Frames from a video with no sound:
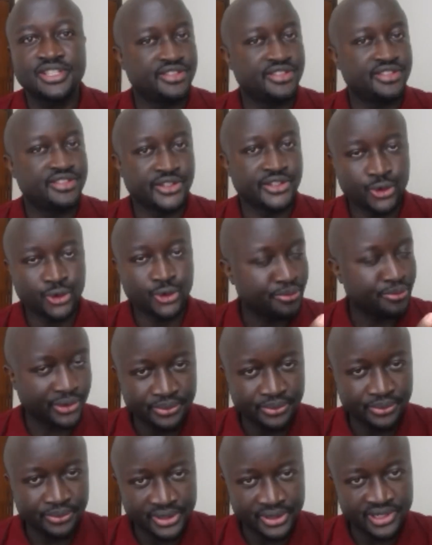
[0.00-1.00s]
zero
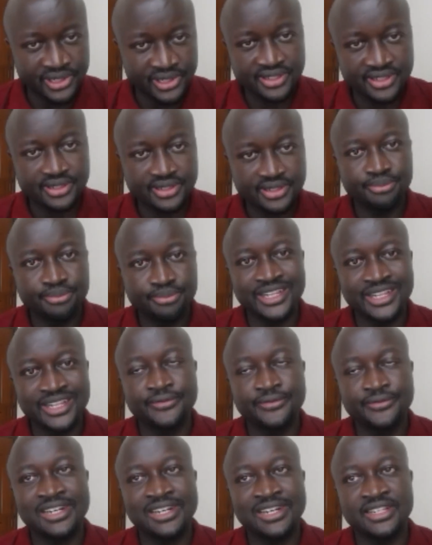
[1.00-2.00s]
coupon bonds by the
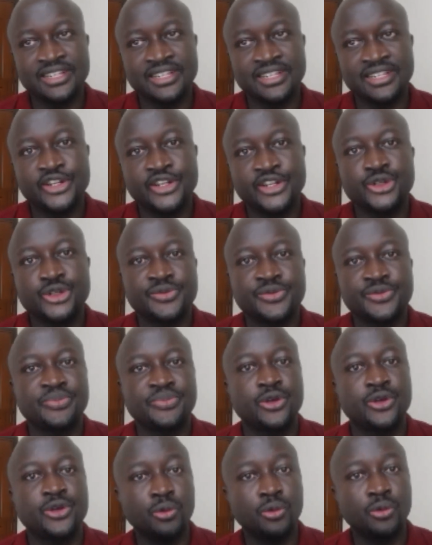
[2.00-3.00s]
fact that they don't
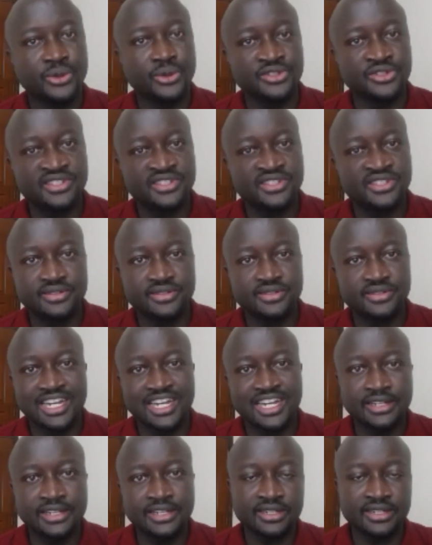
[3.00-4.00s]
pay coupons
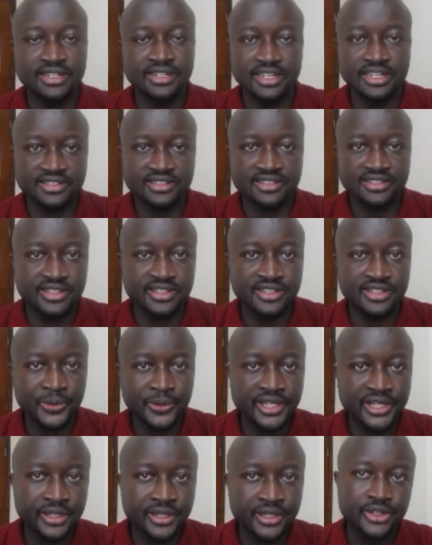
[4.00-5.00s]
uh, as the
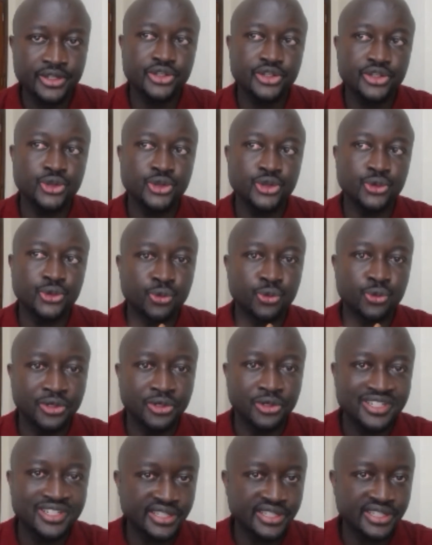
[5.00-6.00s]
way you
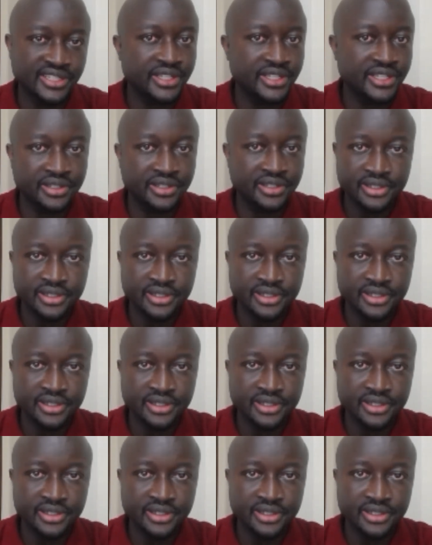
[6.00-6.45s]
will see